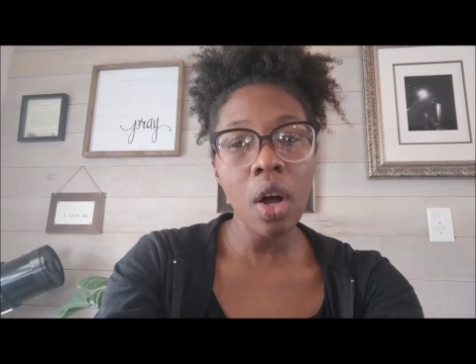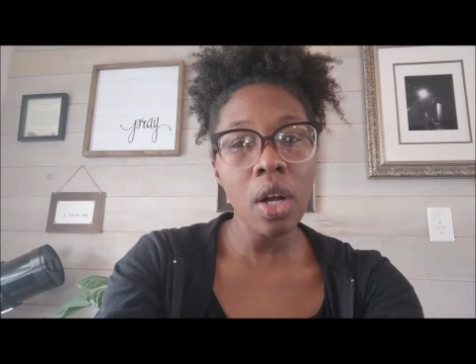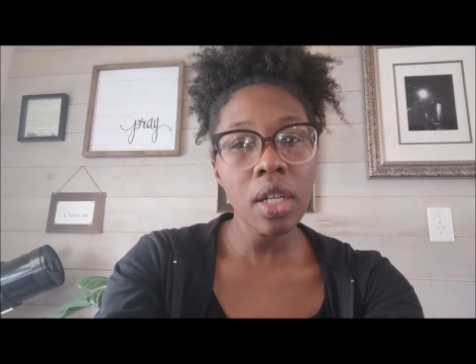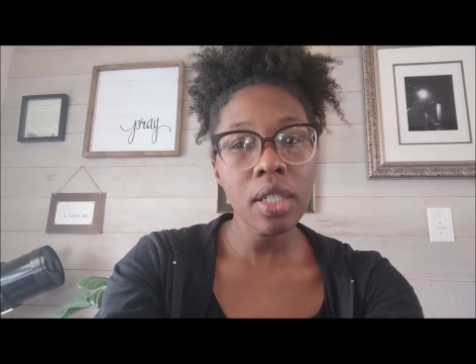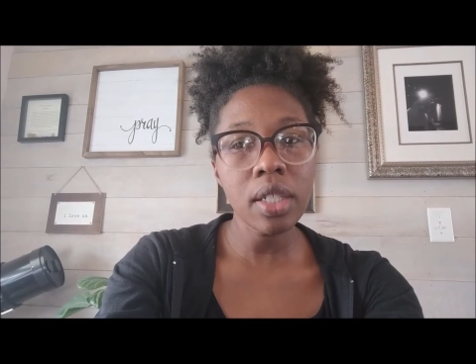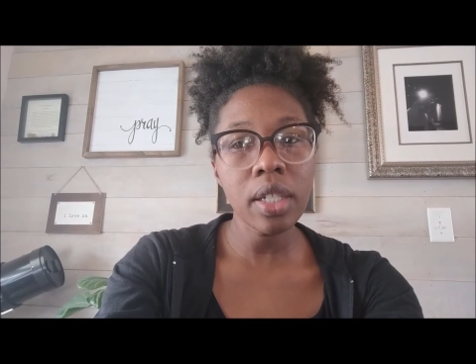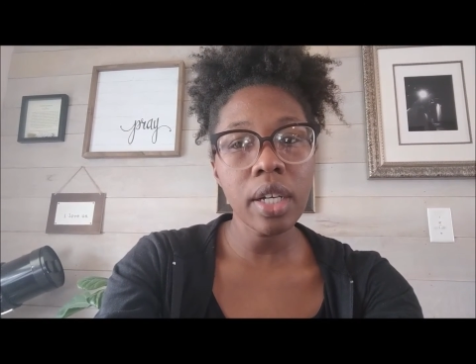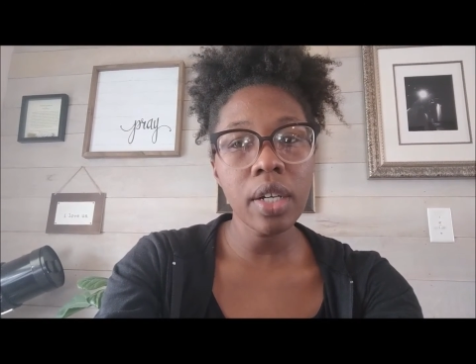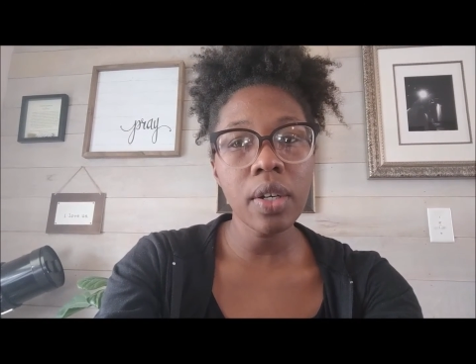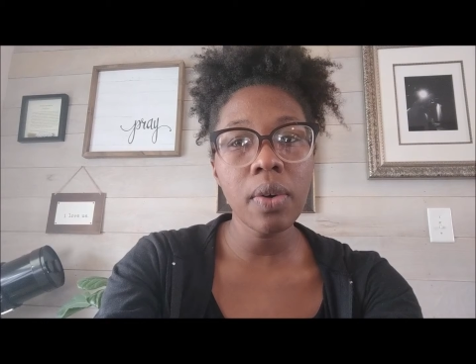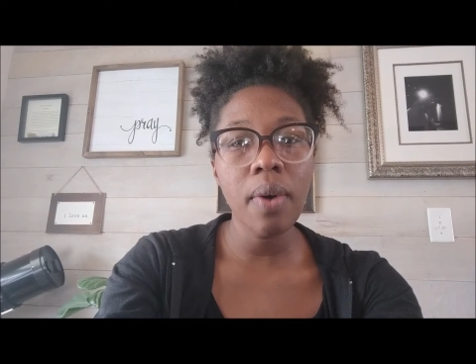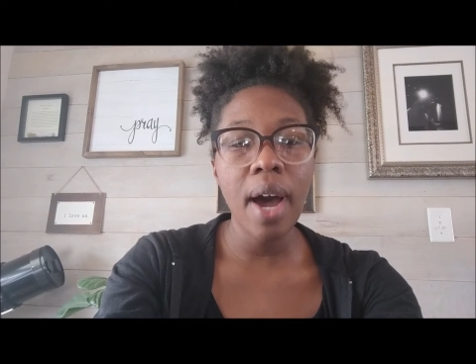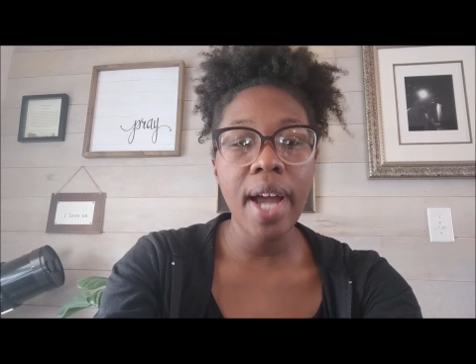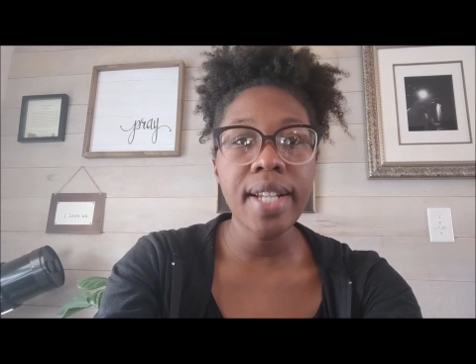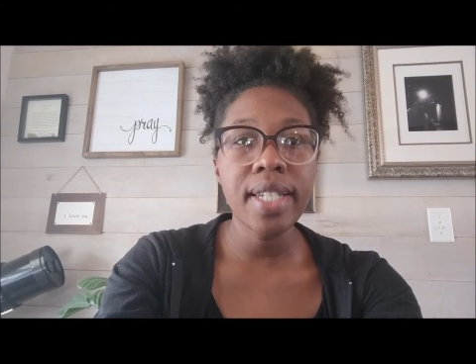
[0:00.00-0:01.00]

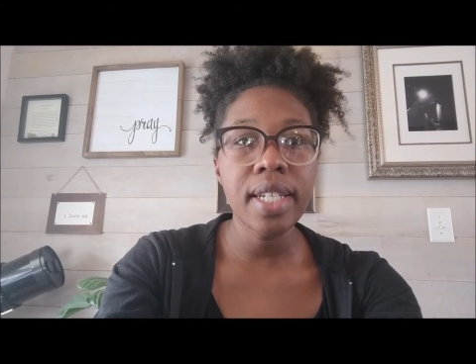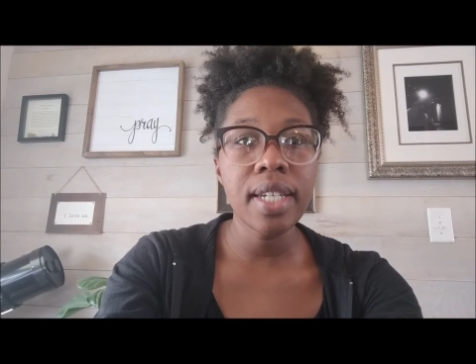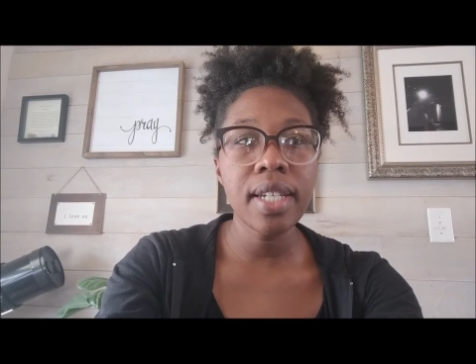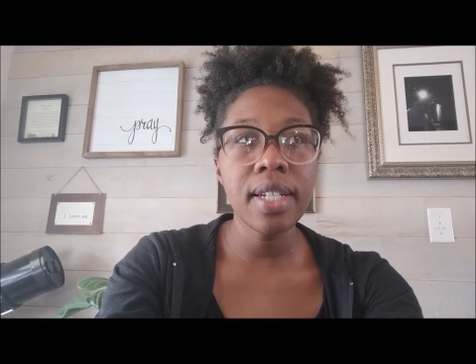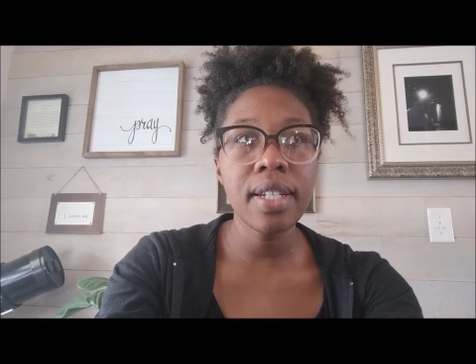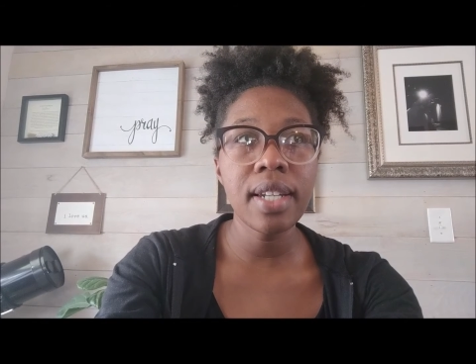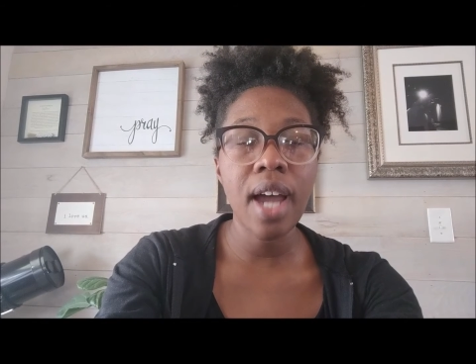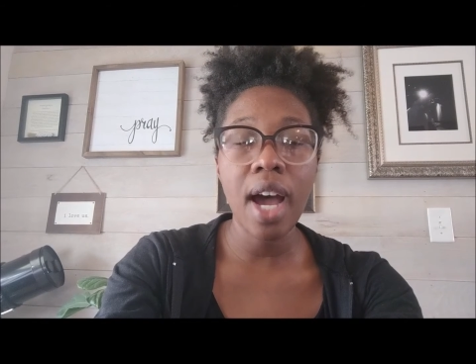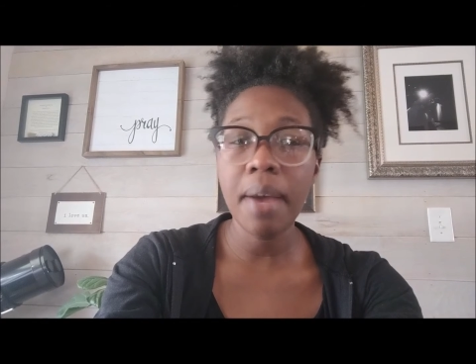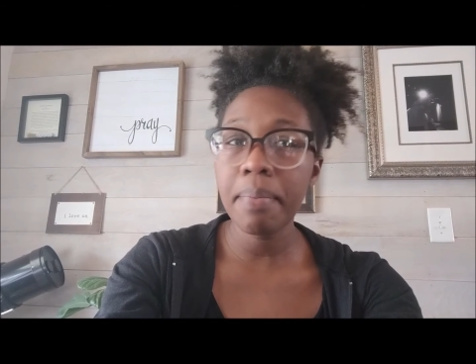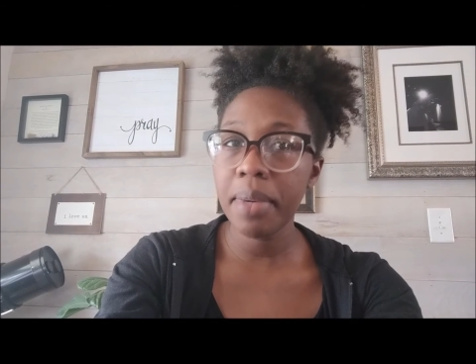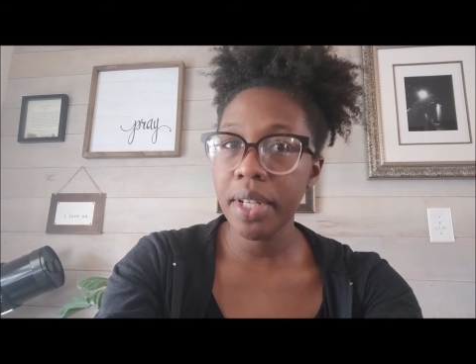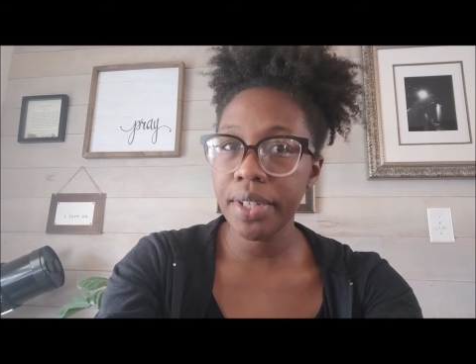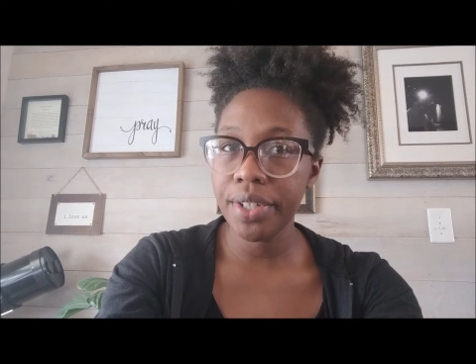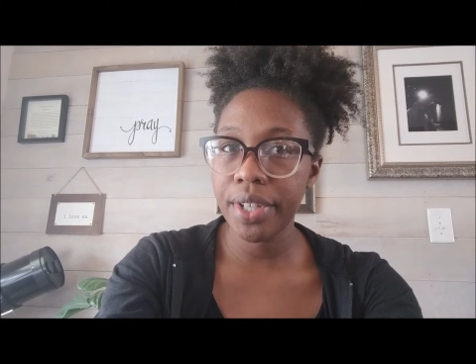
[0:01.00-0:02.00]
Also, I did
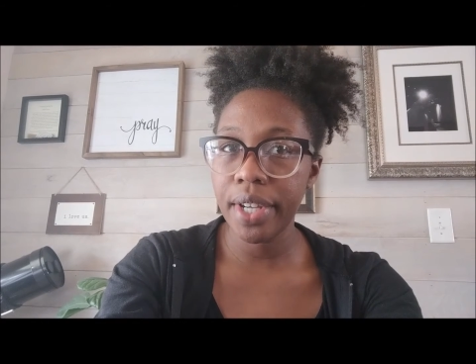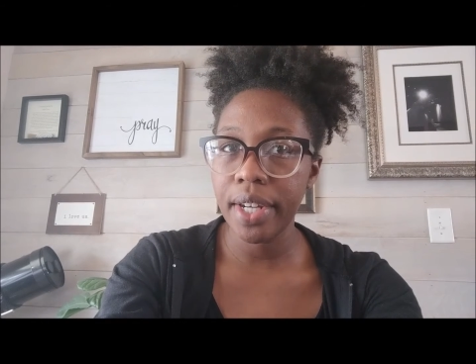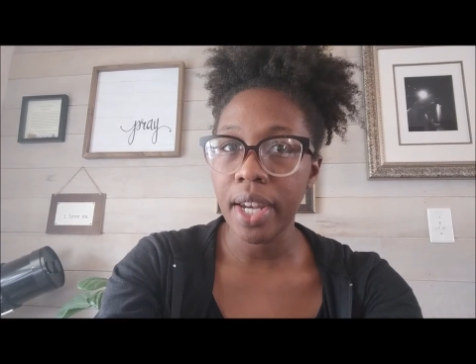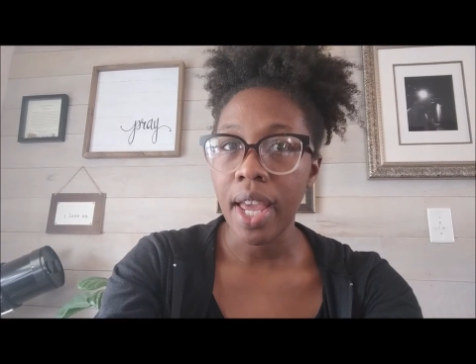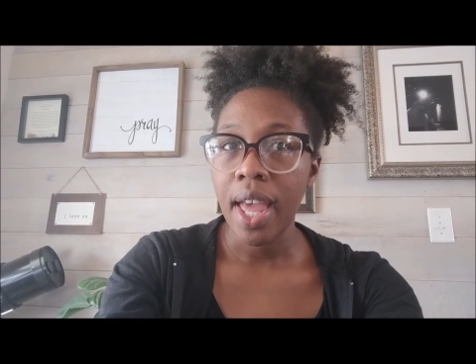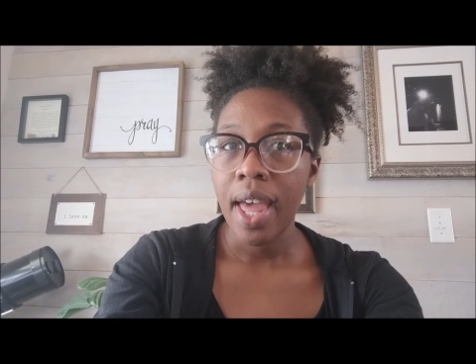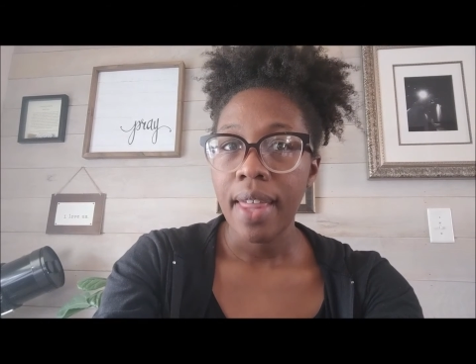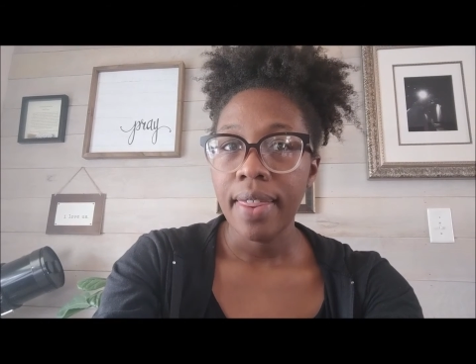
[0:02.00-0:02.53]
not mention